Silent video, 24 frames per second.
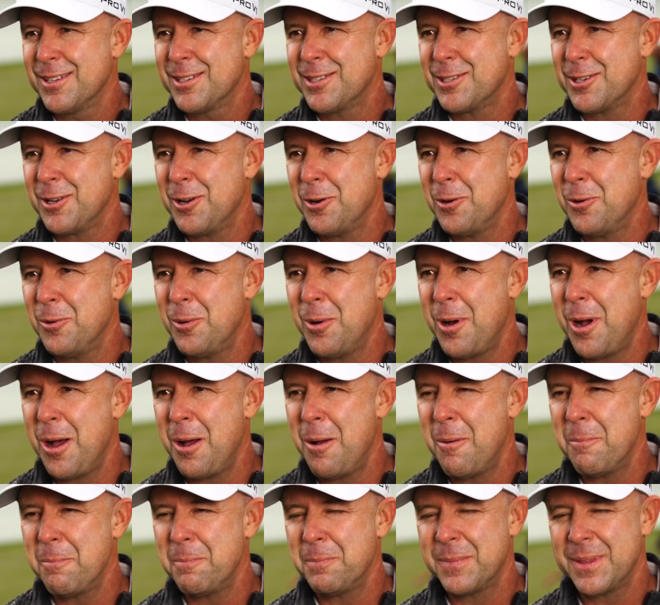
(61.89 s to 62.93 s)

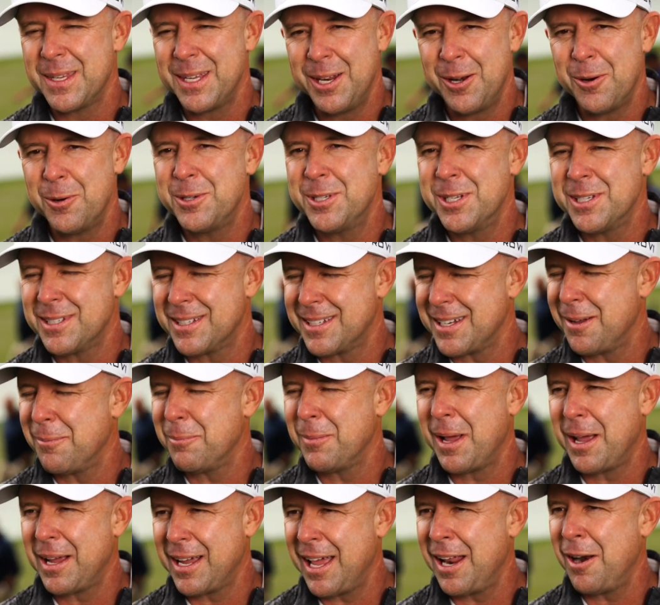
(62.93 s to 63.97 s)
so you know, just I'm